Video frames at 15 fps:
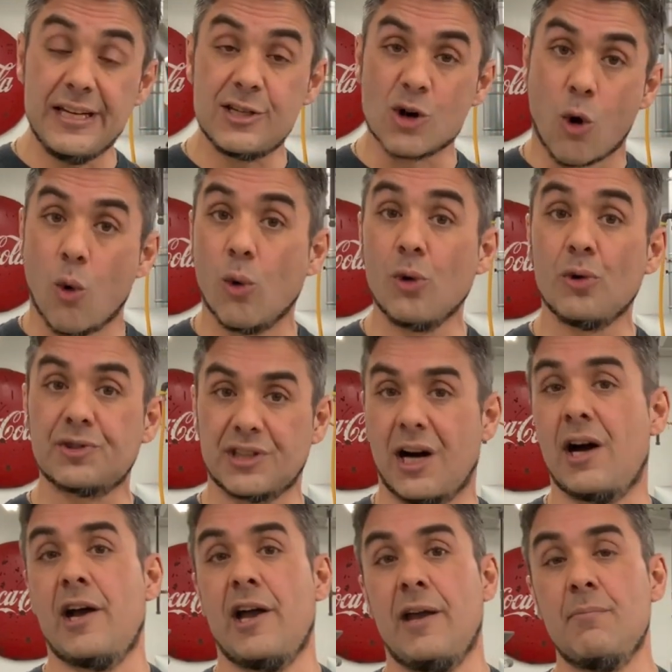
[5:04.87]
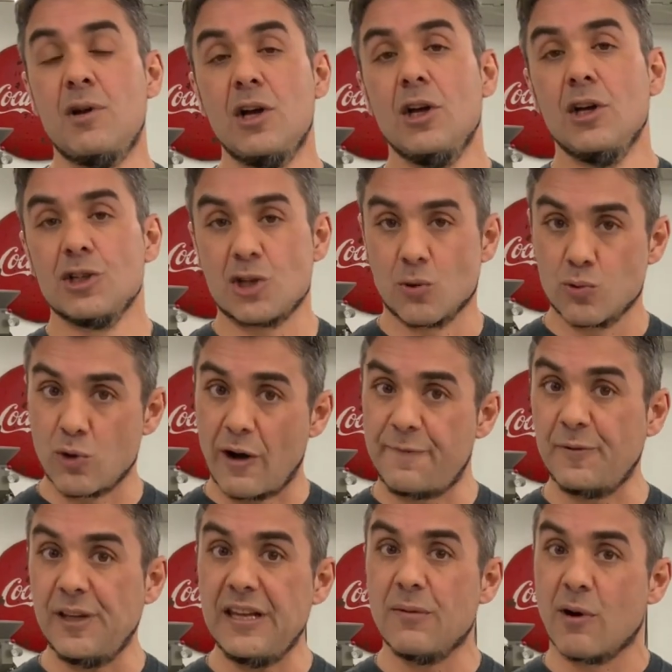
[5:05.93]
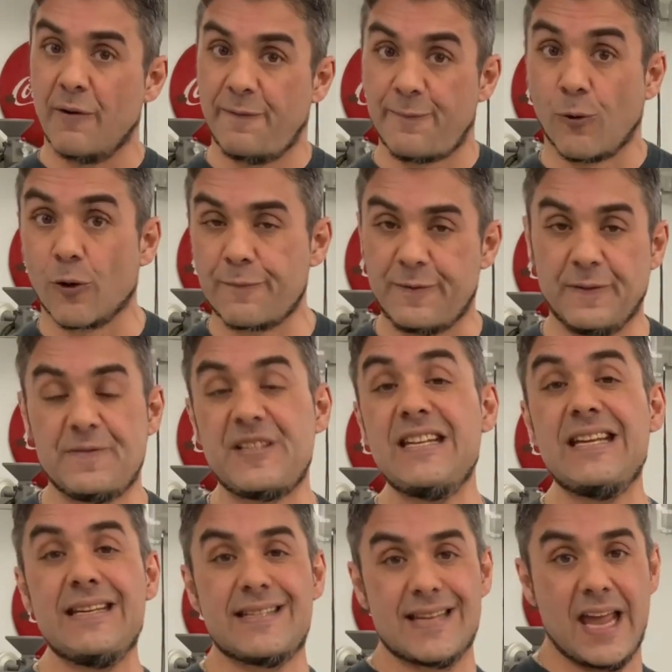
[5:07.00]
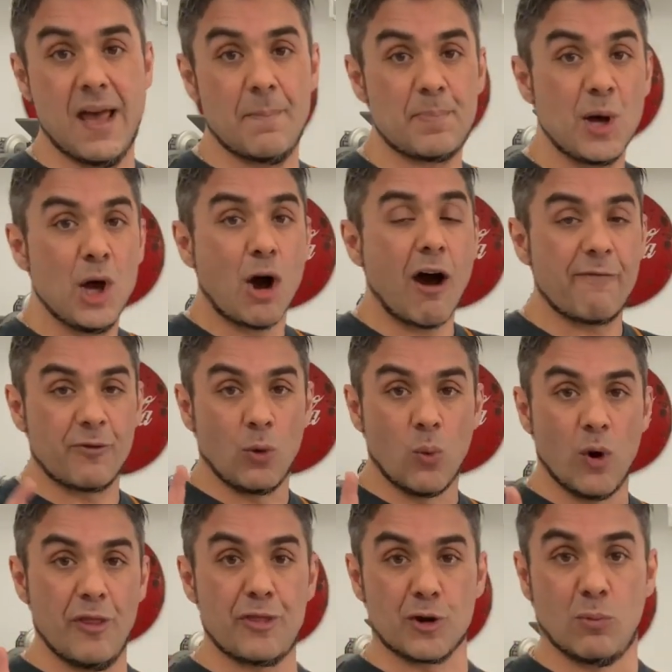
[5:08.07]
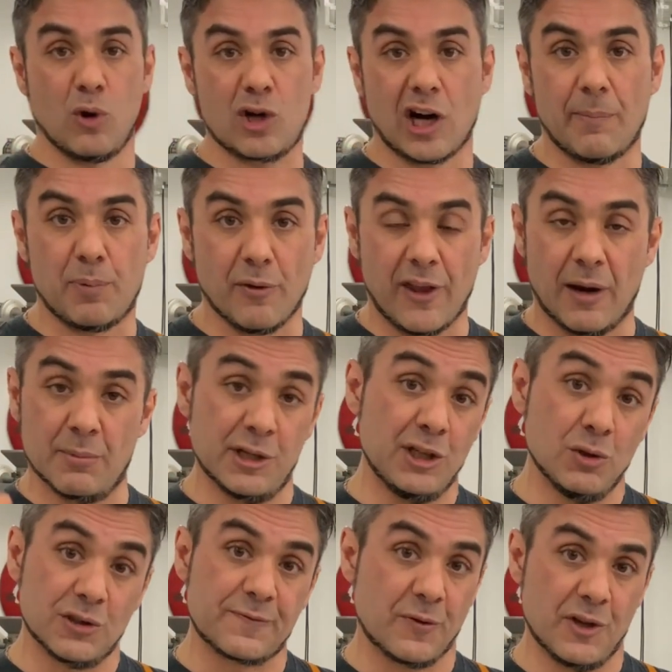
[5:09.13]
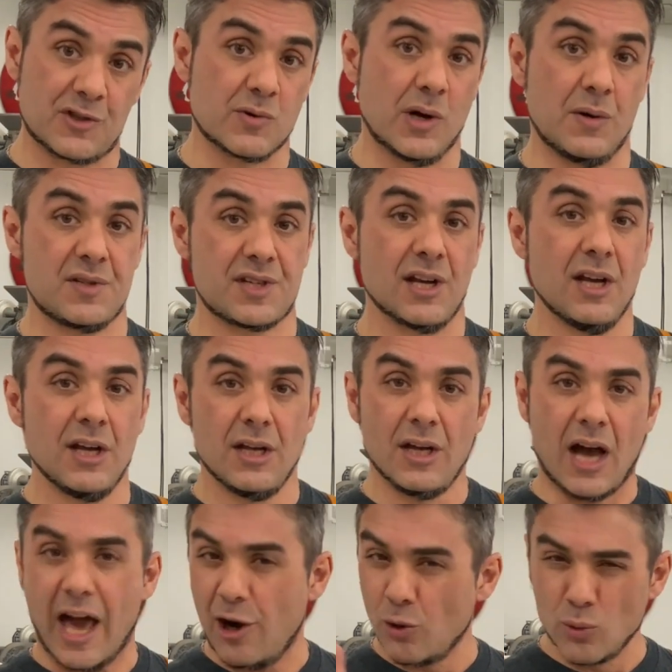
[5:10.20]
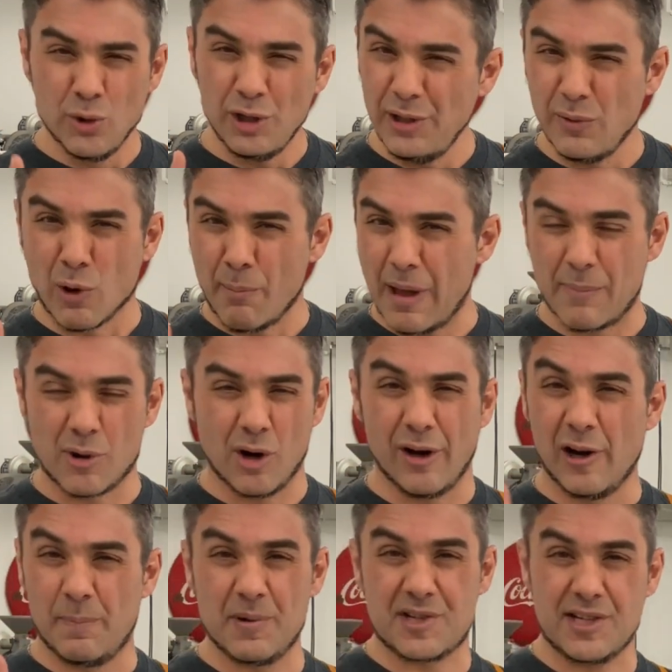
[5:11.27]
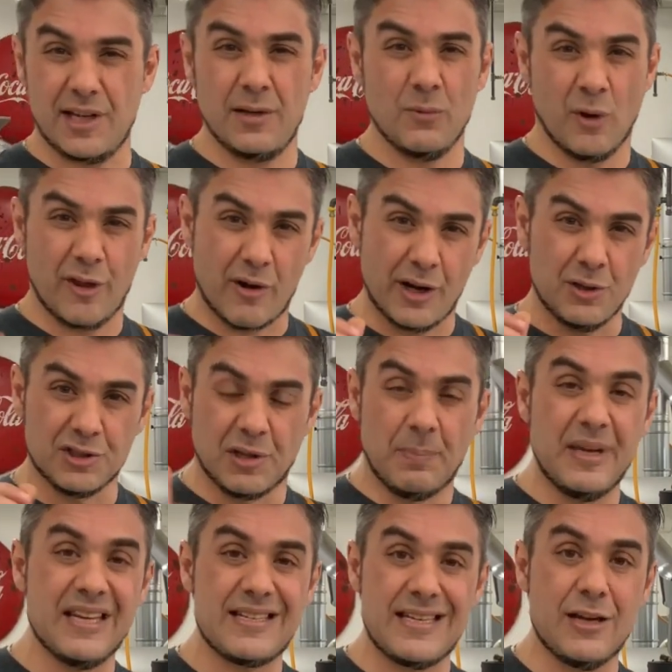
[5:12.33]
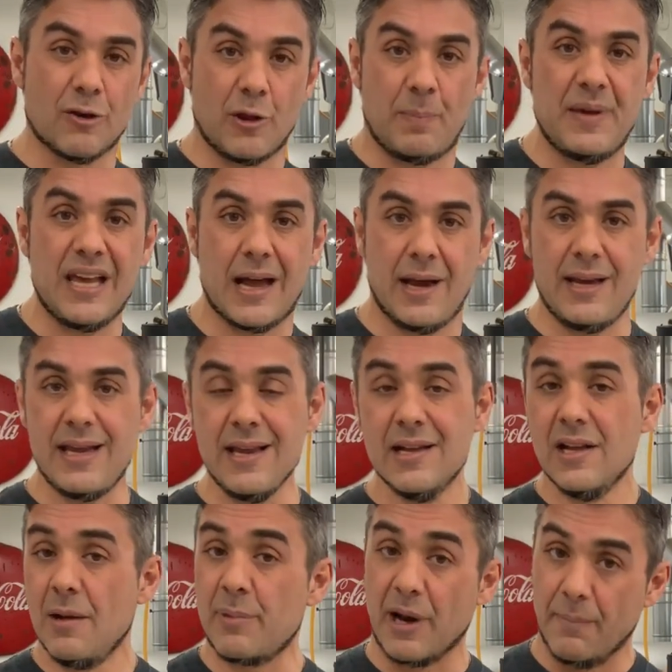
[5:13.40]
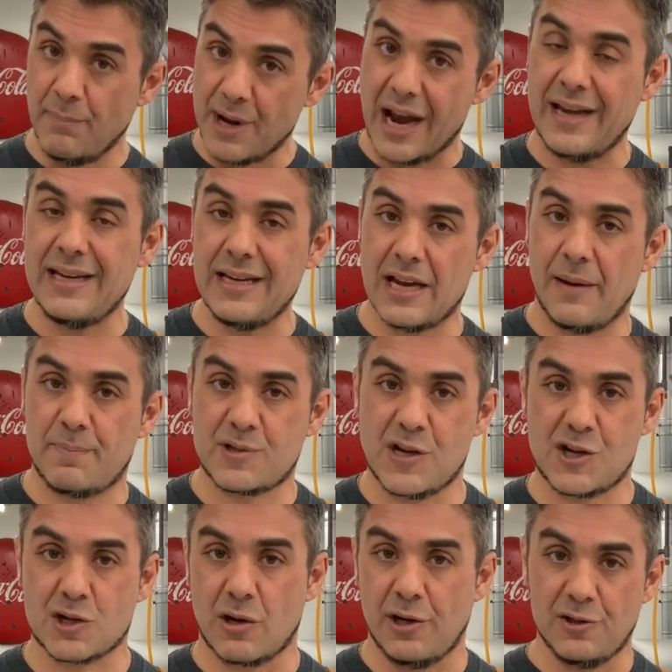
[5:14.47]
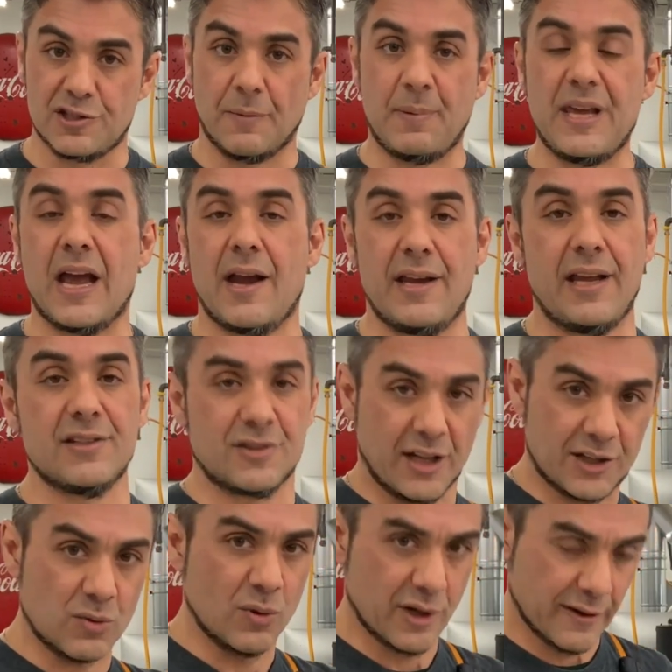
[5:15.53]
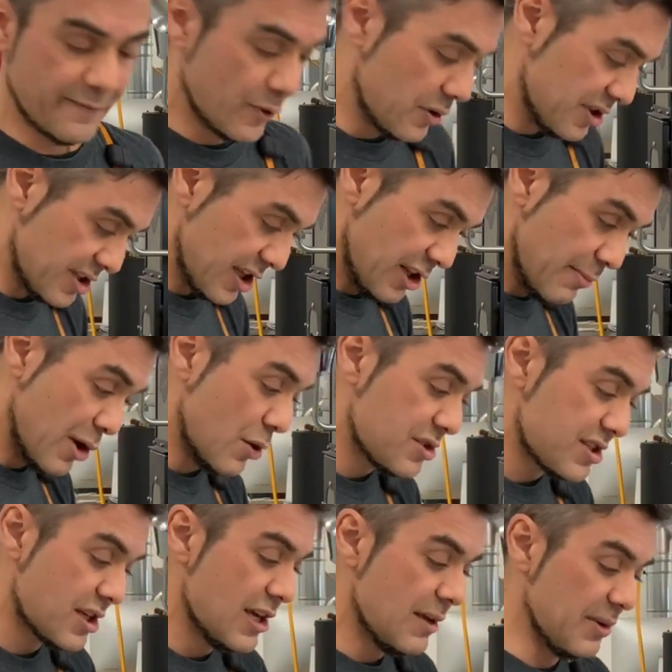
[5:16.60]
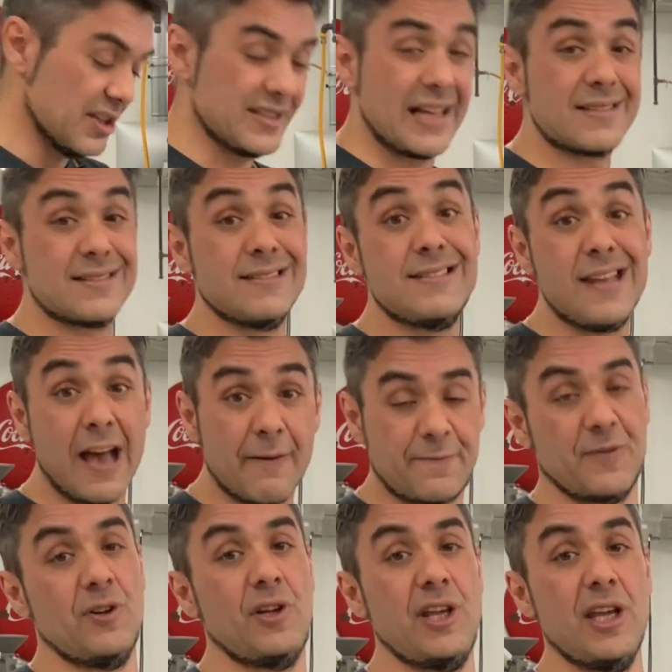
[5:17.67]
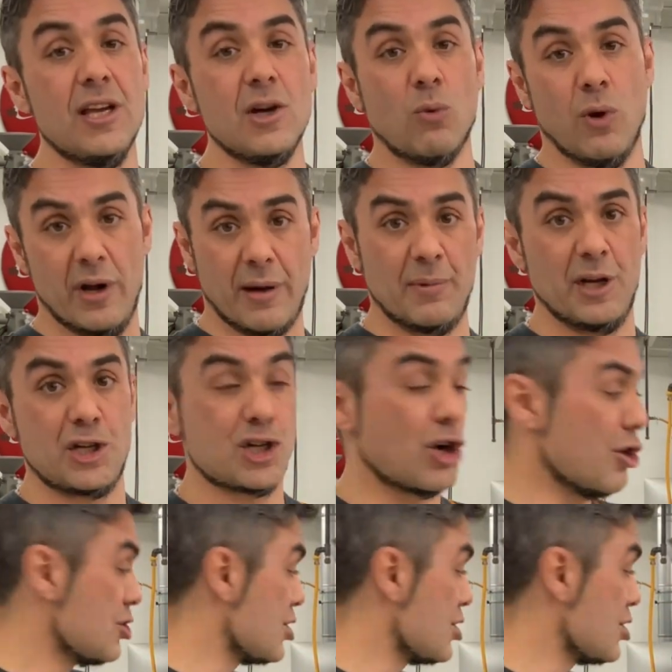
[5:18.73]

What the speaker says: total time to roughly around 415 temp off the one thermocouple that I'm going to use for this roast. I don't really remember 100% whether I used the BT or the PID, but I'm 99% sure I used the PID. So that's what we're going to focus on the most, because that's definitely what I'm going to charge